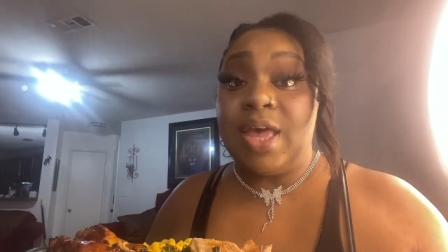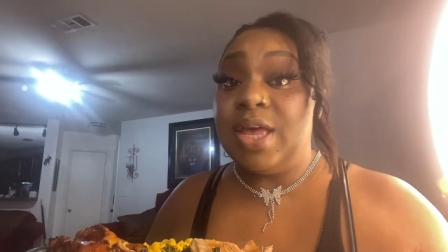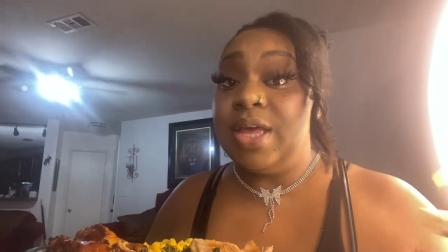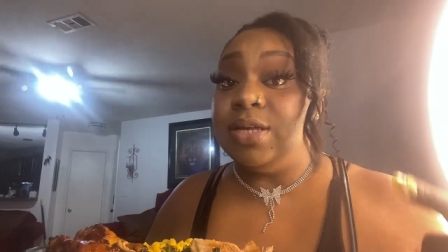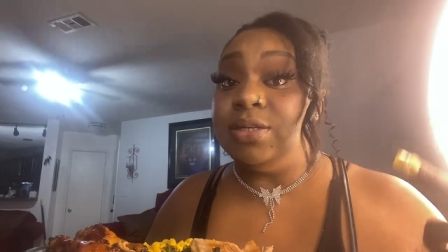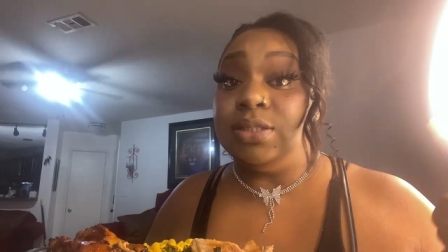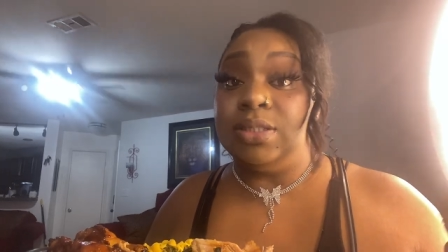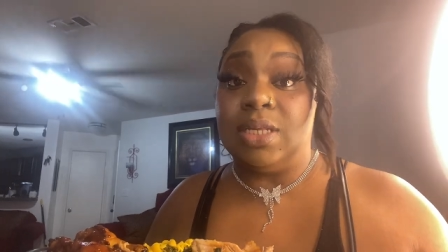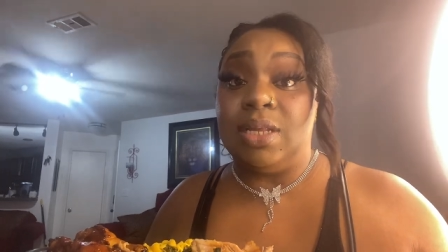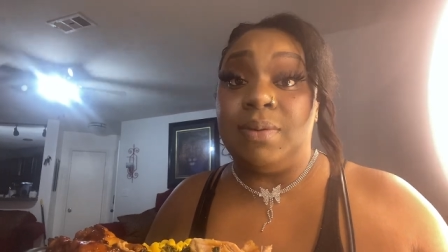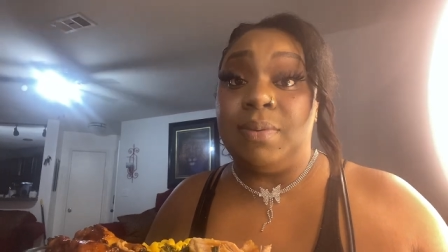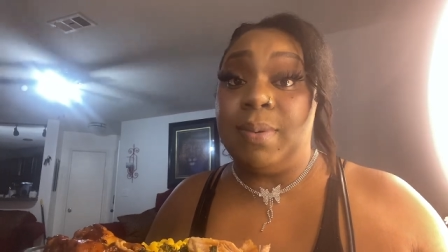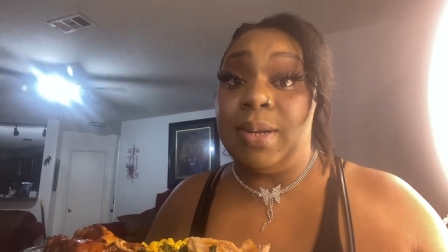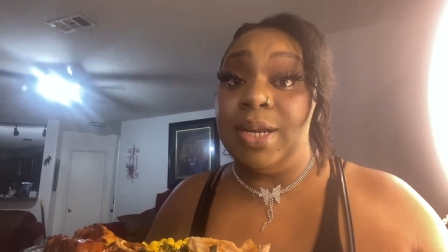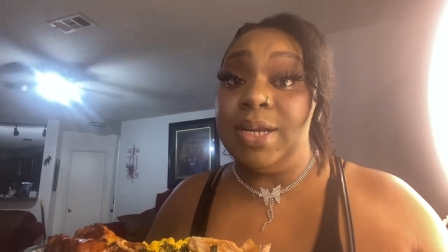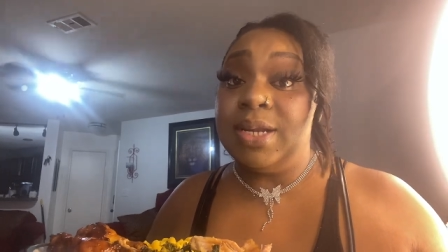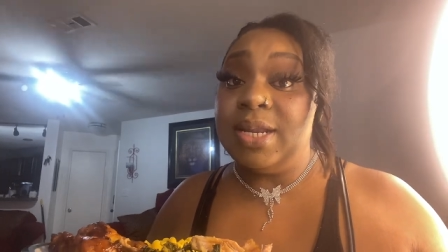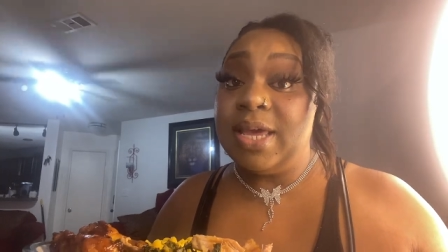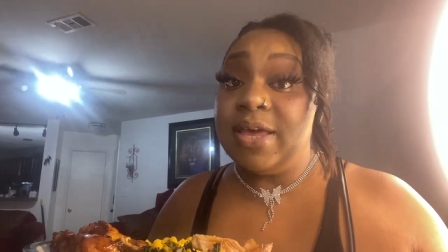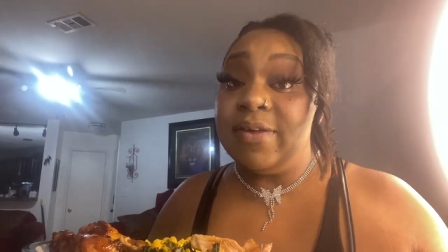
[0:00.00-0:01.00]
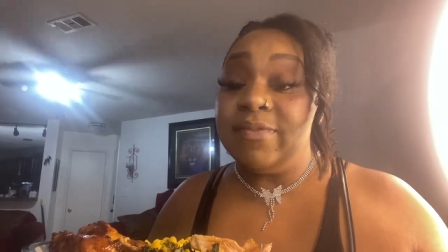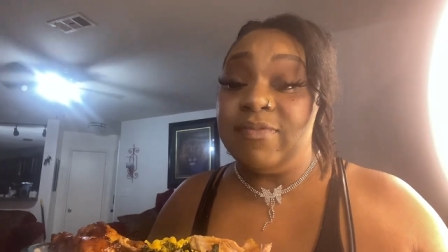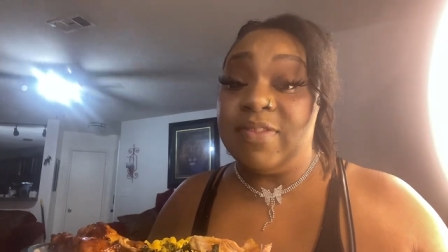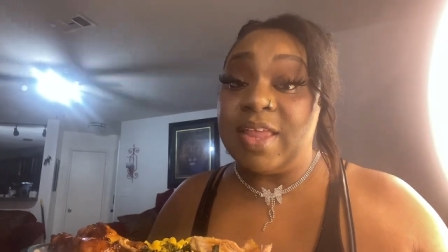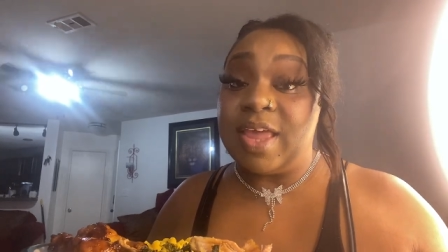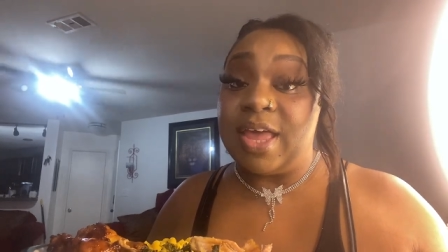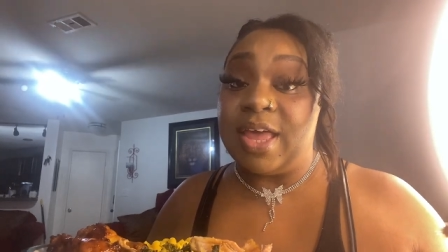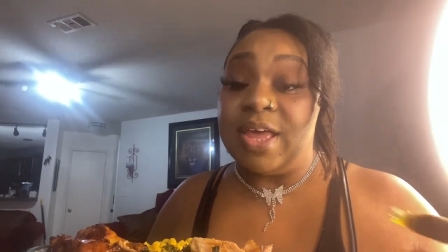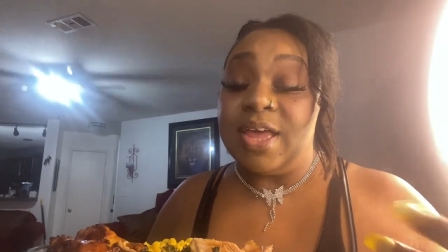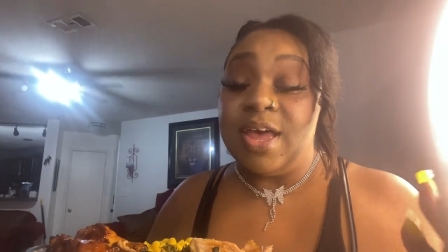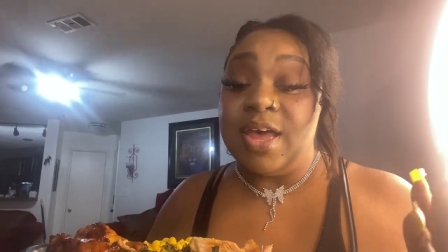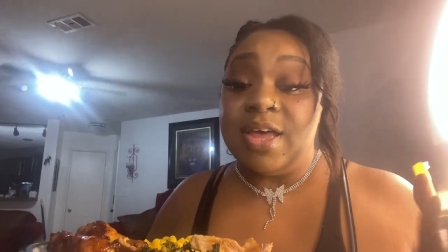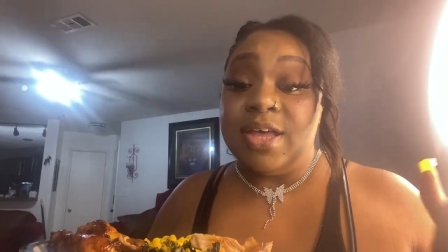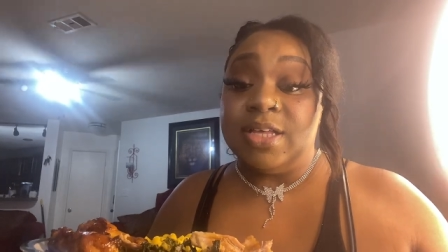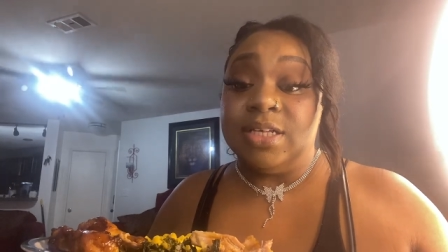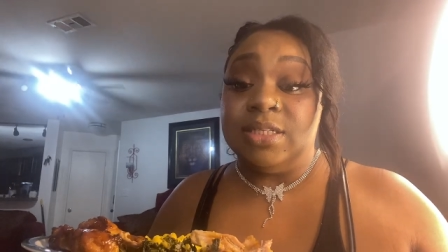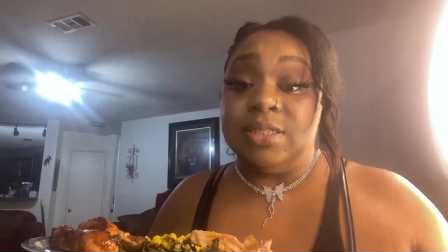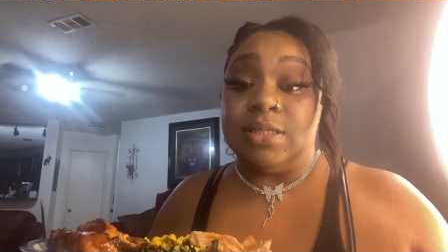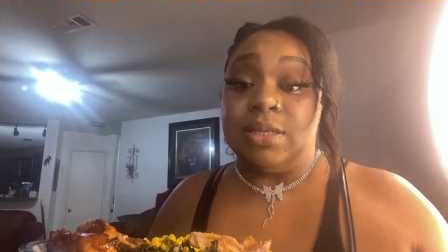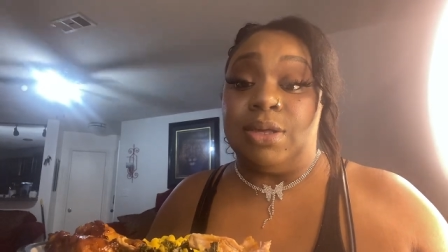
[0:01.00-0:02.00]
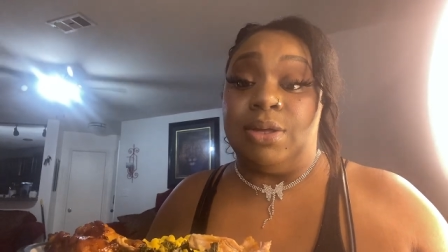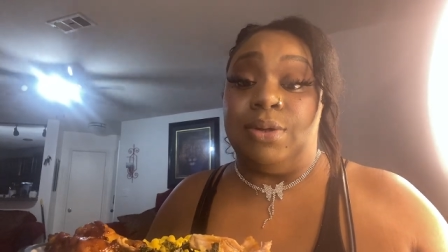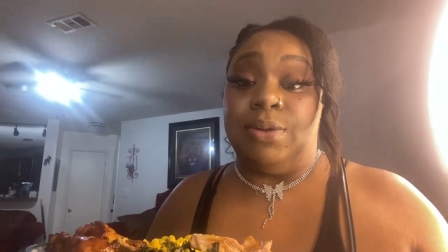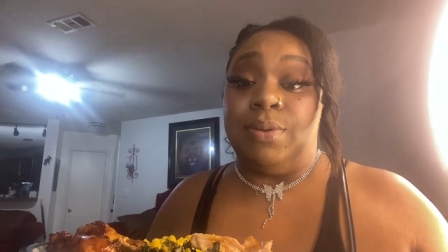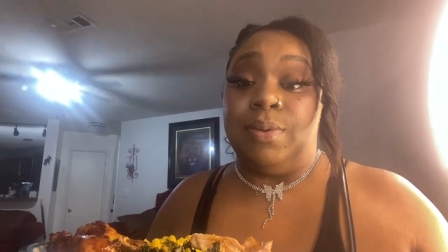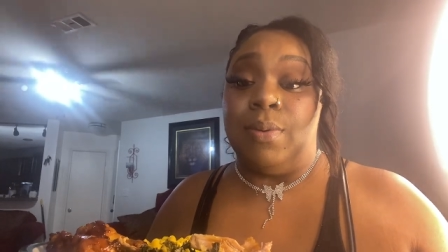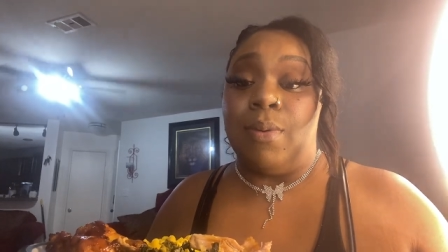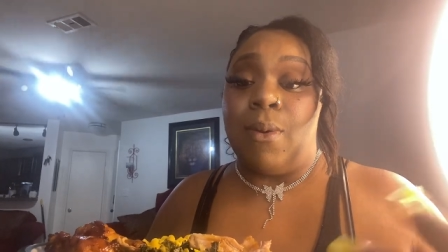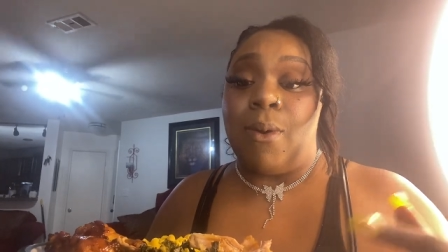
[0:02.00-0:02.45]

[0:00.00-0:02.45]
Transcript: you celebrated a death day. So